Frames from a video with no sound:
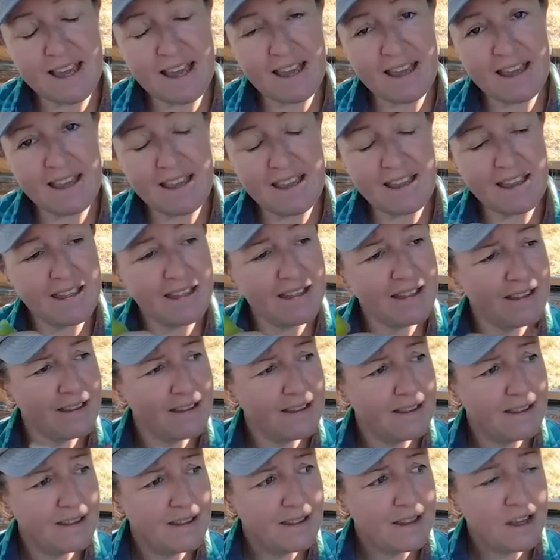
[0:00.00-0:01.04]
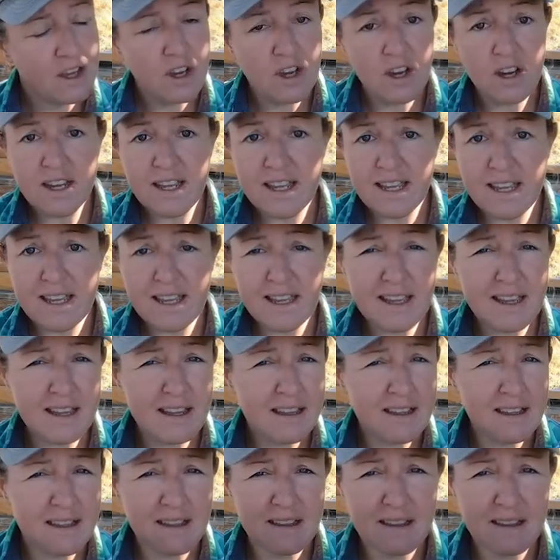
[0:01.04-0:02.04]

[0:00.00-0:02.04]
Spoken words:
a cookie